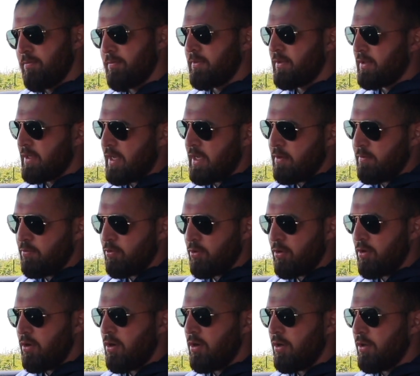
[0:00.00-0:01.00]
say you put
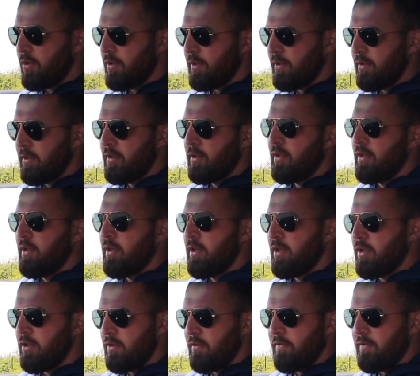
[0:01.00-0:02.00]
on
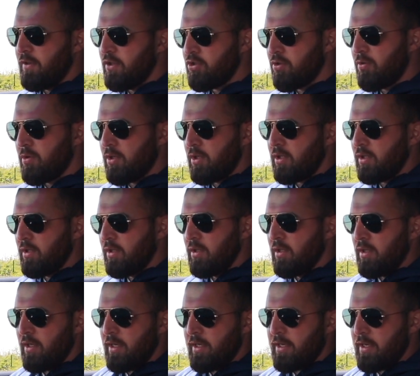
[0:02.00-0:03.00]
individual
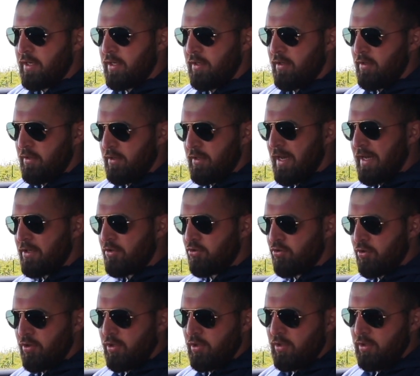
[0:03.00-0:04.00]
and then
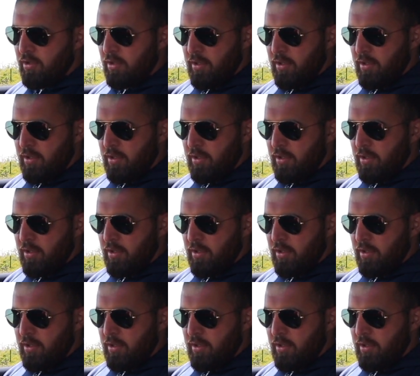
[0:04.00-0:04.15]
natural